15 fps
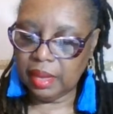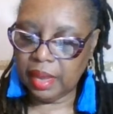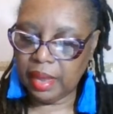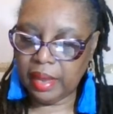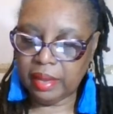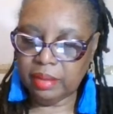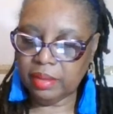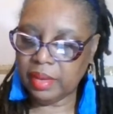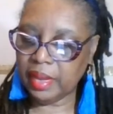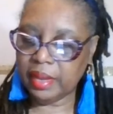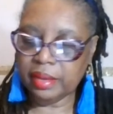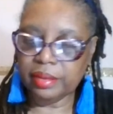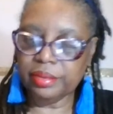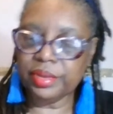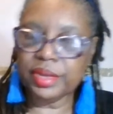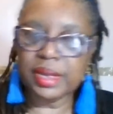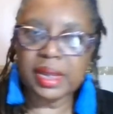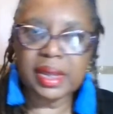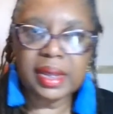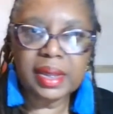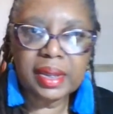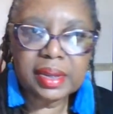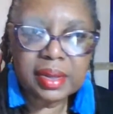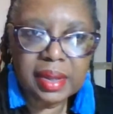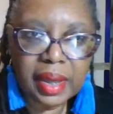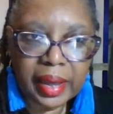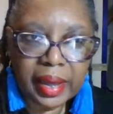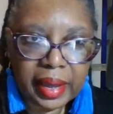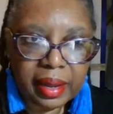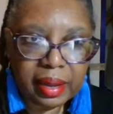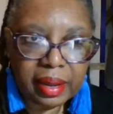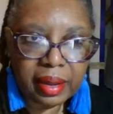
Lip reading: I don't care who she is. I can't.